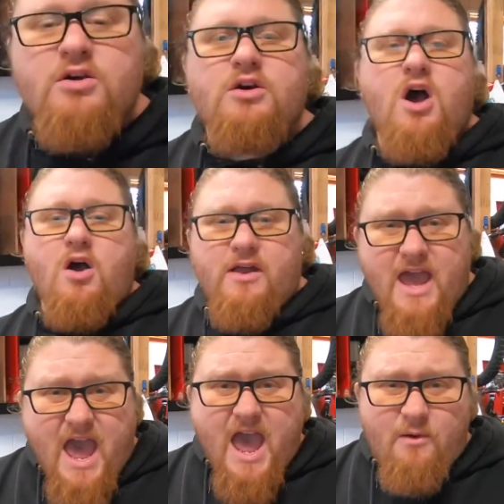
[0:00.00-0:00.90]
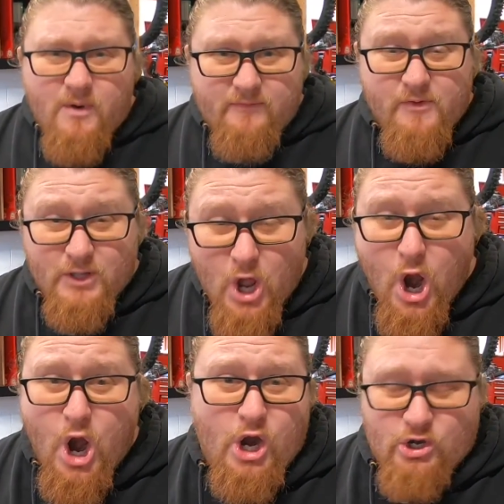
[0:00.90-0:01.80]
Okay, what did we
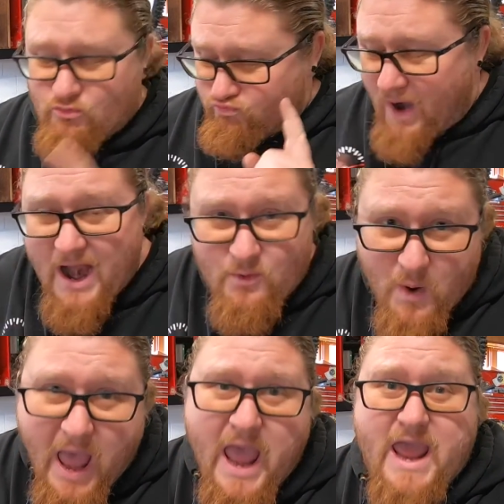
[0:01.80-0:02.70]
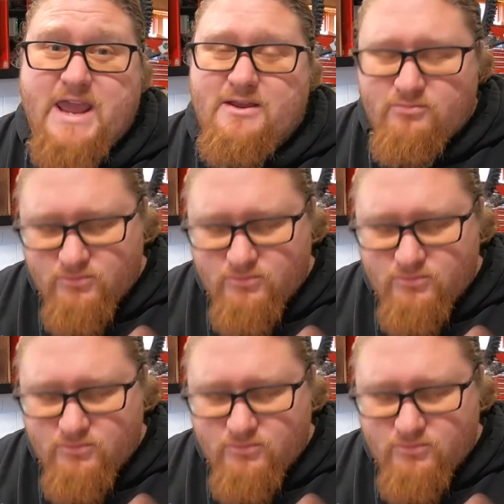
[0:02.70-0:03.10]
learn? Right away.